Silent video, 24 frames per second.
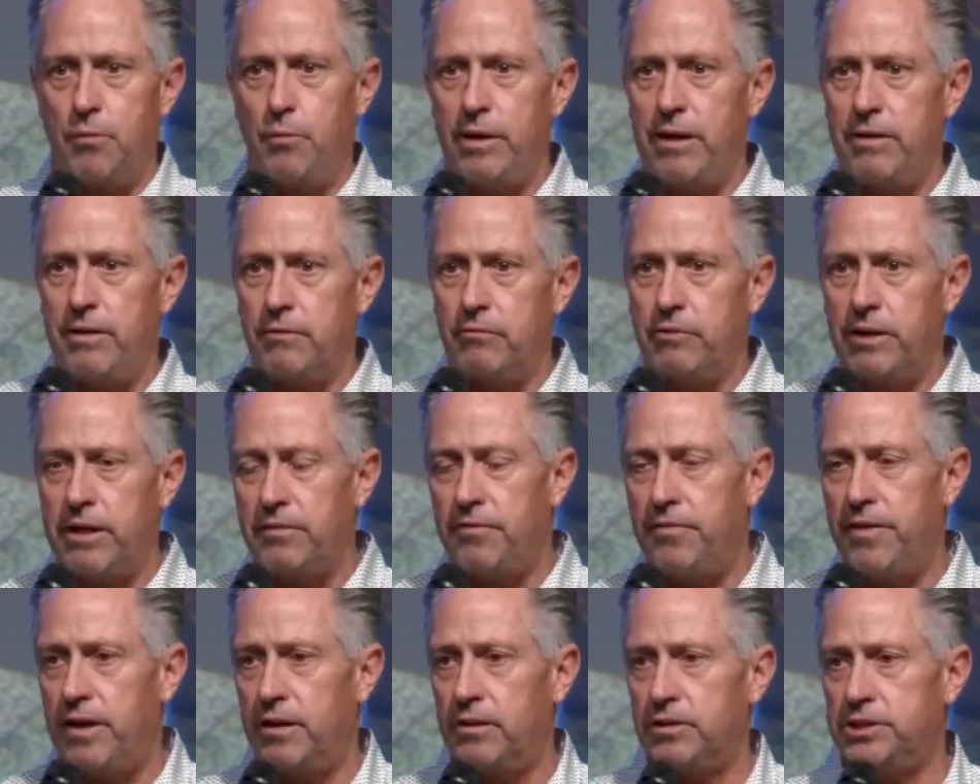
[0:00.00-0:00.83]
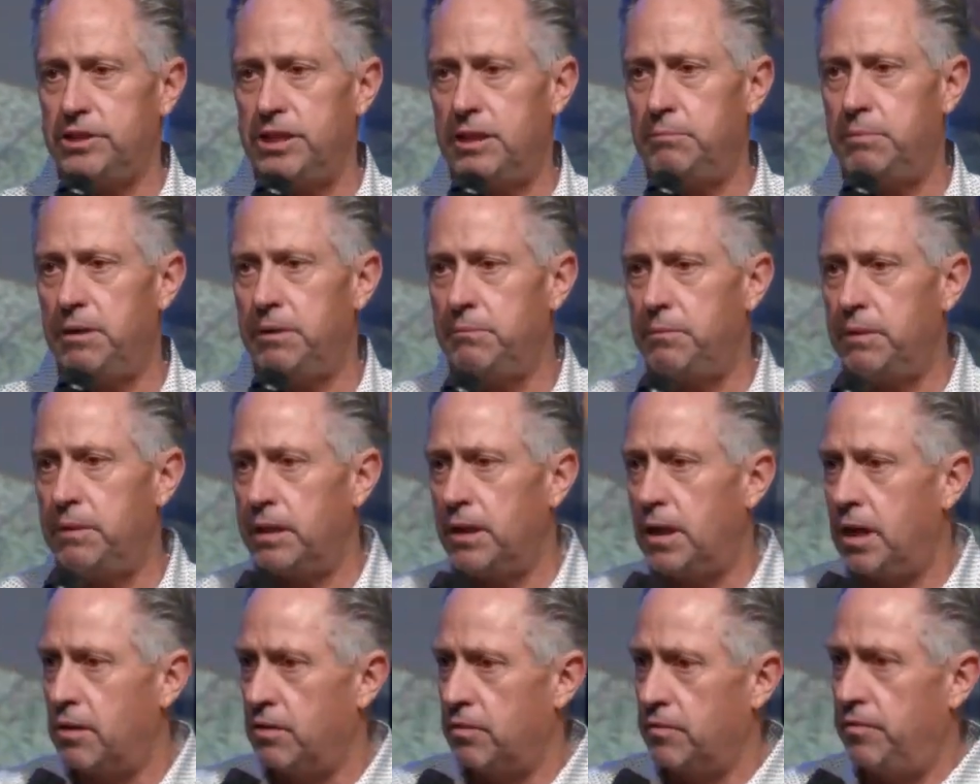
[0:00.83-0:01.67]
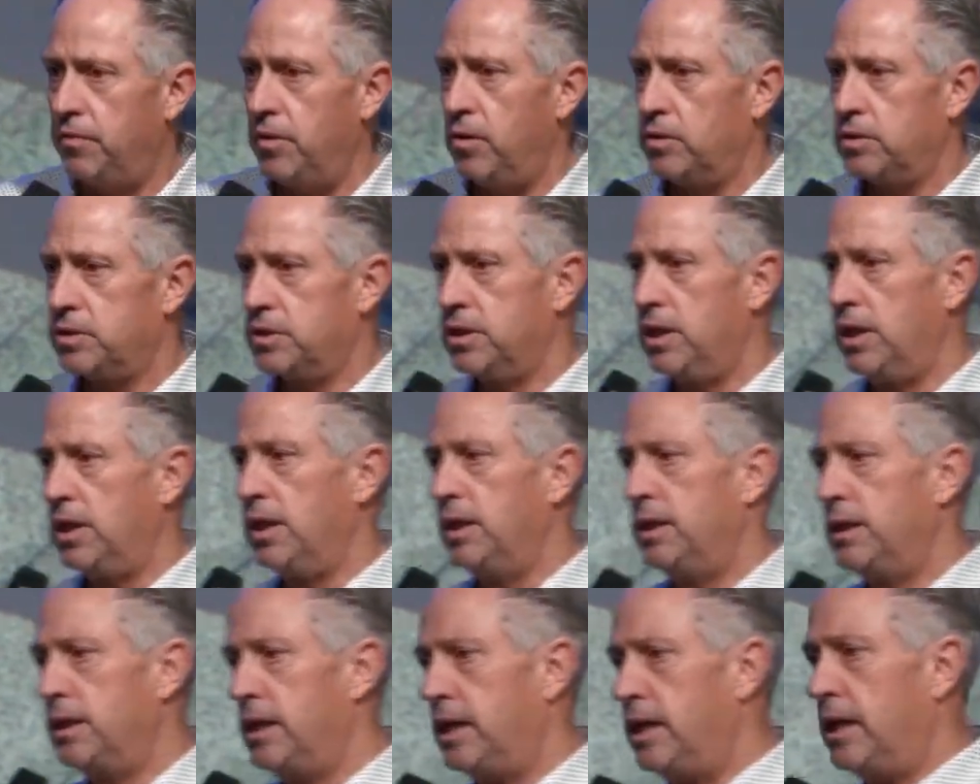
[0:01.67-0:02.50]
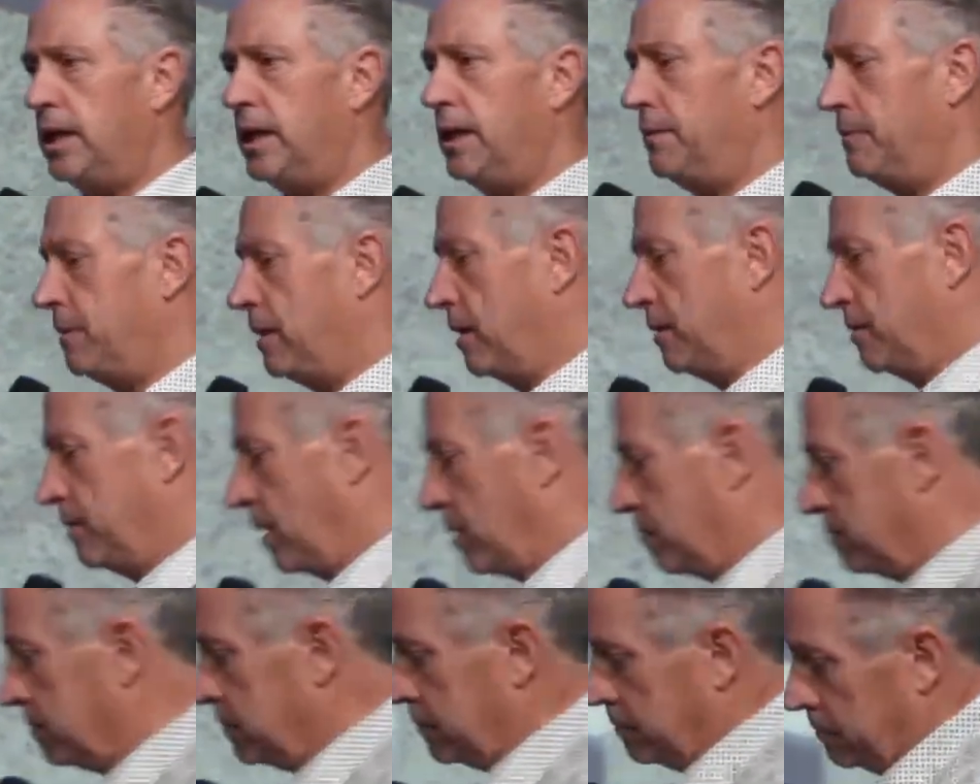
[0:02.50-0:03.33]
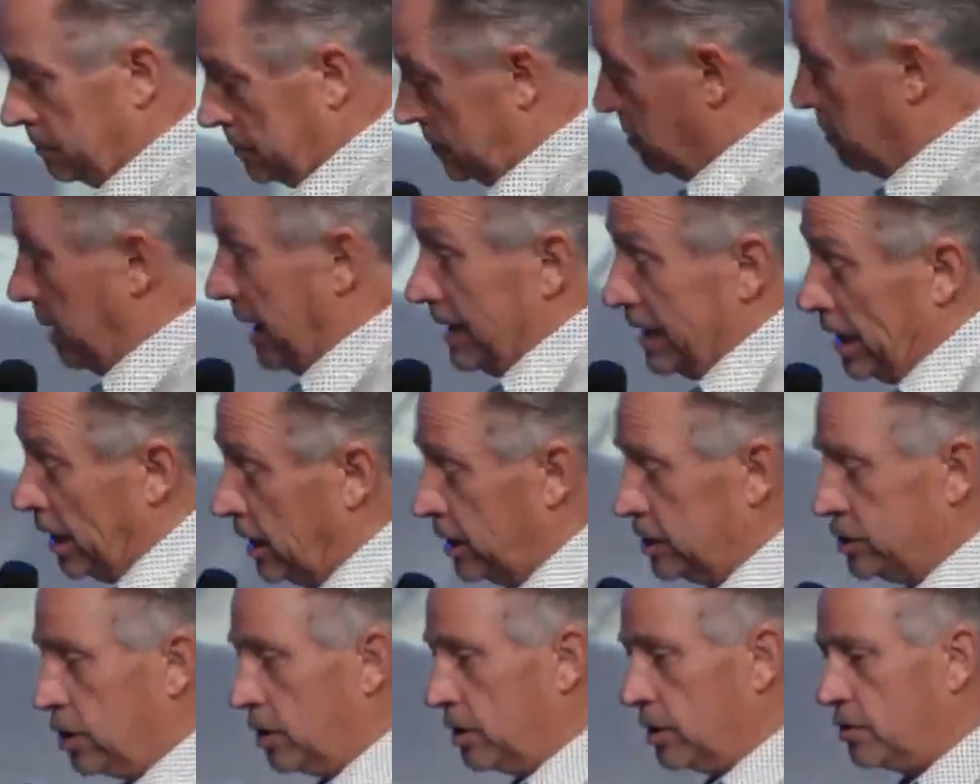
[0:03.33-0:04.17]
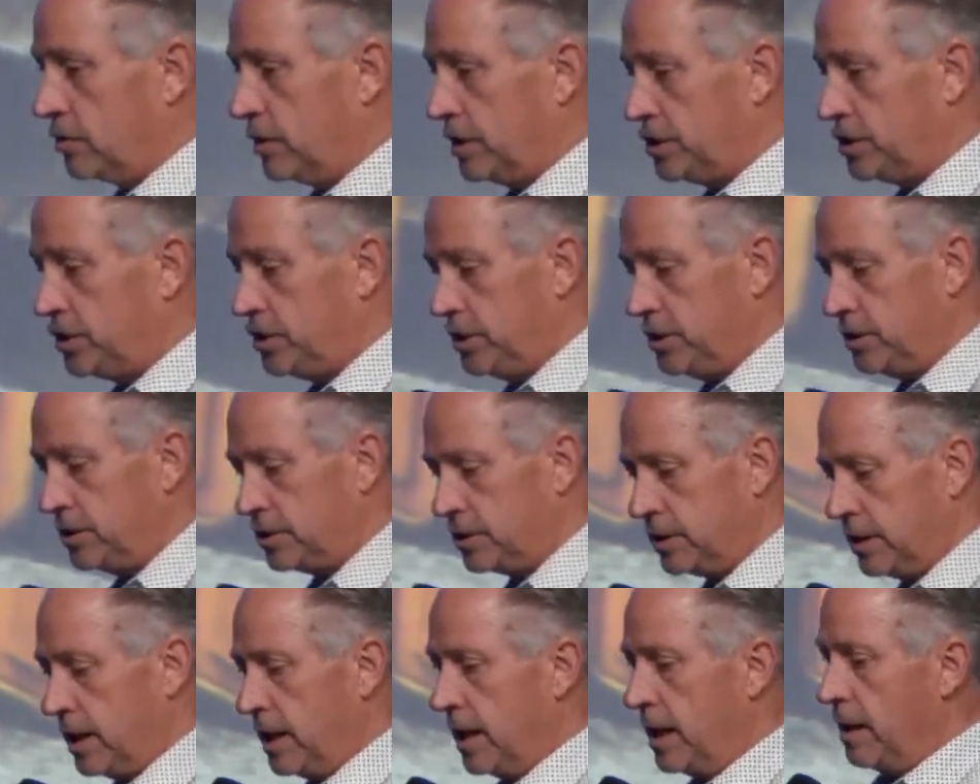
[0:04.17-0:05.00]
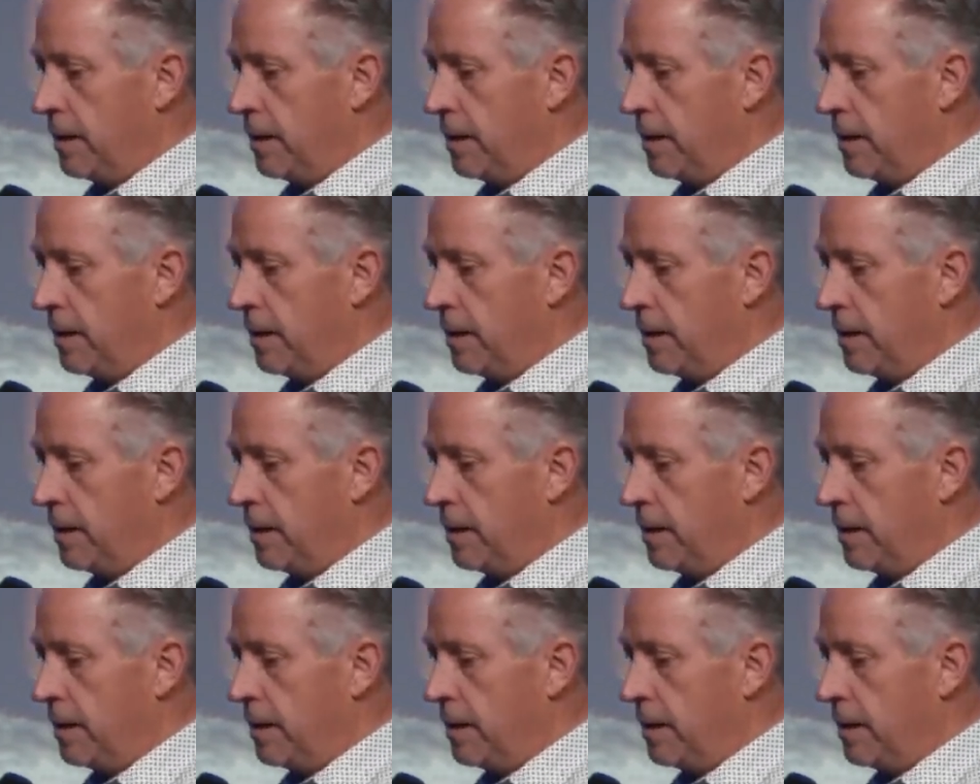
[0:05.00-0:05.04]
And we have great fellowship, but, but a lot of the folks, uh, to my knowledge, aren't Christians.